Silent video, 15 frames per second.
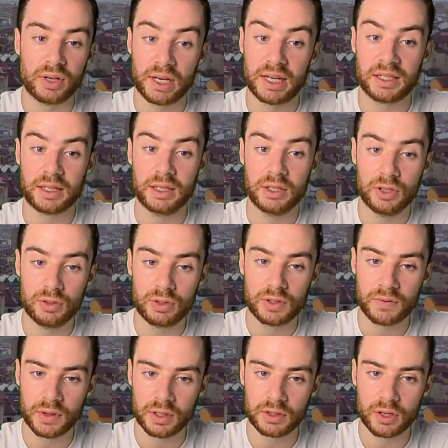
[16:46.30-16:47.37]
Brunelleschi
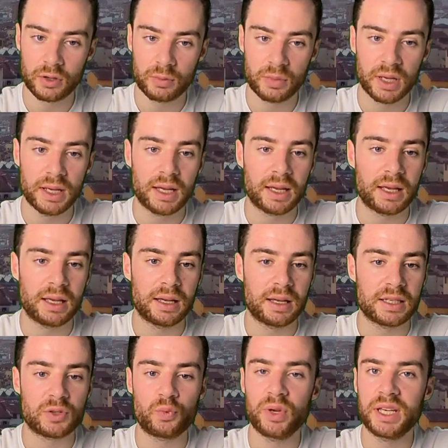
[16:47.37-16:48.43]
used for the dome,
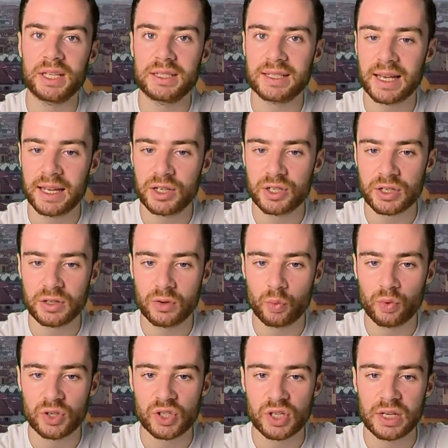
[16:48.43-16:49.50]
its weakened
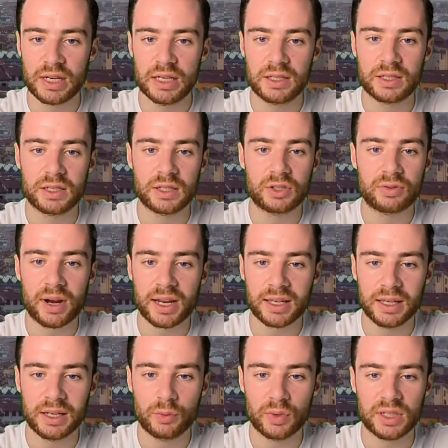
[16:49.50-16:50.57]
tension, which leads to
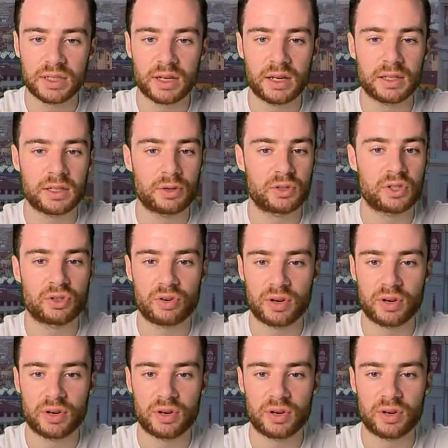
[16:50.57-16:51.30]
cracking when tensile